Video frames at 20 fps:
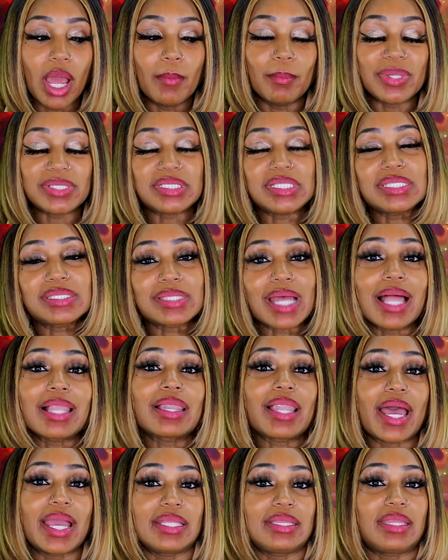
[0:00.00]
But she's
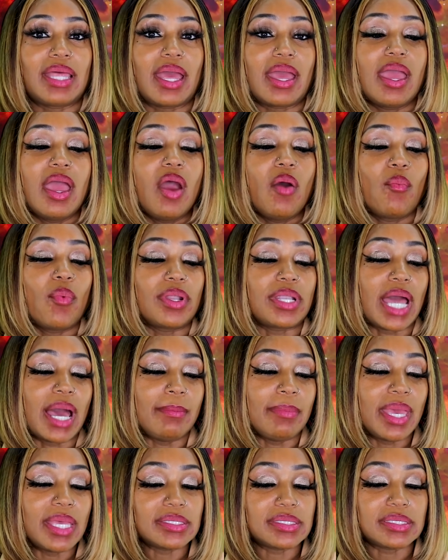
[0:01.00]
not like that. When I
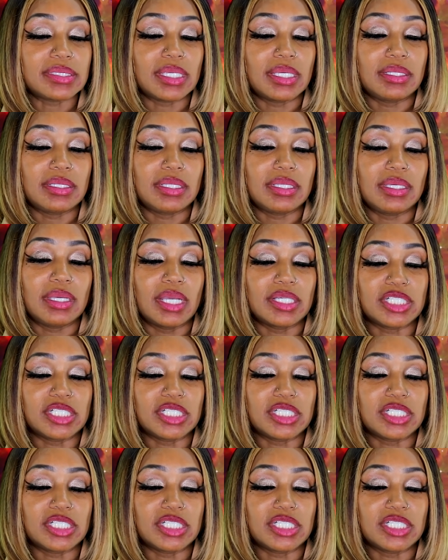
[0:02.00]
met Cindy